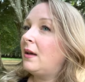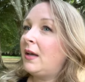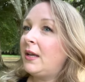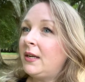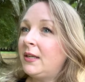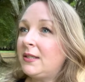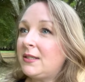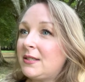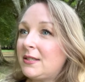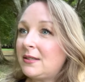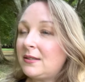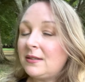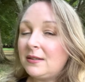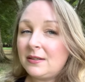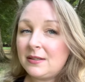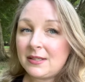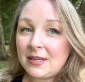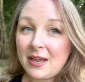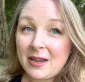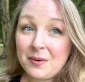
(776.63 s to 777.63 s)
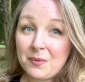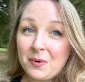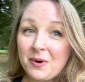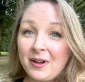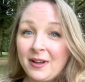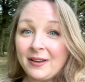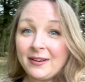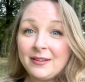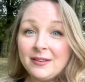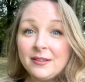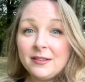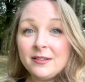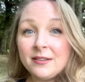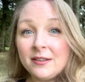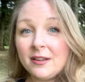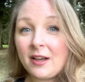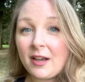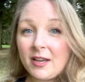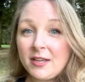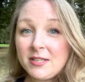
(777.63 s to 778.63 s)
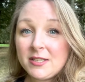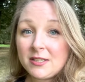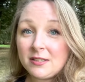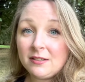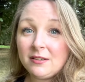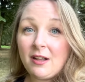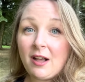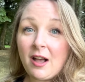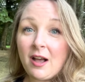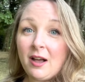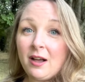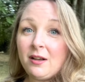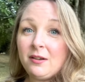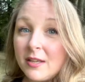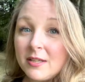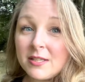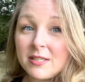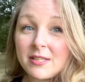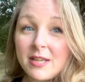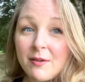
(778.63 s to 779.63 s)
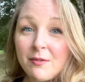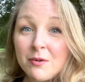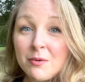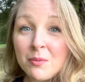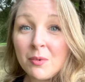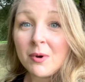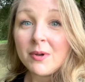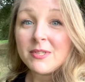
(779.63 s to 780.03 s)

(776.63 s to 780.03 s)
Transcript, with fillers: And it's day one. I still have seven more